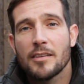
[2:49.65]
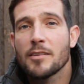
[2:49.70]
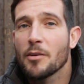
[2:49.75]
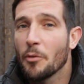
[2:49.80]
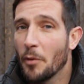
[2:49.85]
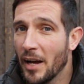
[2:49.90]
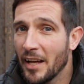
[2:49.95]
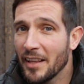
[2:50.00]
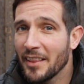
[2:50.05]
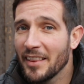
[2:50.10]

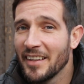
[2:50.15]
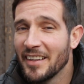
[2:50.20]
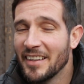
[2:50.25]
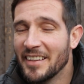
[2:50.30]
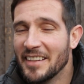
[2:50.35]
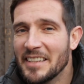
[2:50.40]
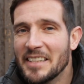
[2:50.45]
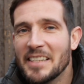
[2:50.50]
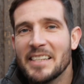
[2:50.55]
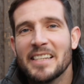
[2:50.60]
Well,
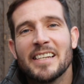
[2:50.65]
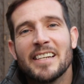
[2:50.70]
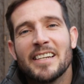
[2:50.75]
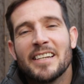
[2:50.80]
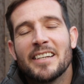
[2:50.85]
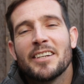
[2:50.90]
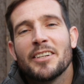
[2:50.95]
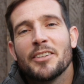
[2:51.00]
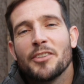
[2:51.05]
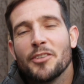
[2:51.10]

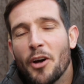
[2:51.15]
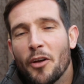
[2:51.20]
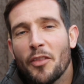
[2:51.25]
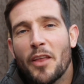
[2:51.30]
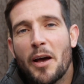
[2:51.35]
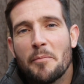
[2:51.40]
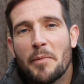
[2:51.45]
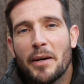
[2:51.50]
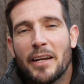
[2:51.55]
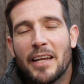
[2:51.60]
not
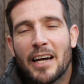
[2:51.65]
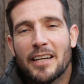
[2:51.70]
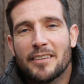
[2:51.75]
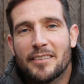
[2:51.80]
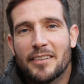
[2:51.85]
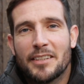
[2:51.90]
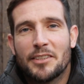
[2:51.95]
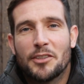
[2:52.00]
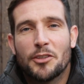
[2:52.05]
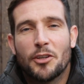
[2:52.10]
that many
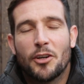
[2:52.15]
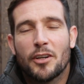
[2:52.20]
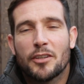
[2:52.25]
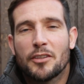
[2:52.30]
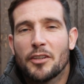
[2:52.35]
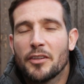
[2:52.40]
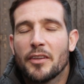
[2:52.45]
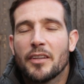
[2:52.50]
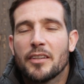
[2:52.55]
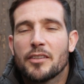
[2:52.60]
actually, George.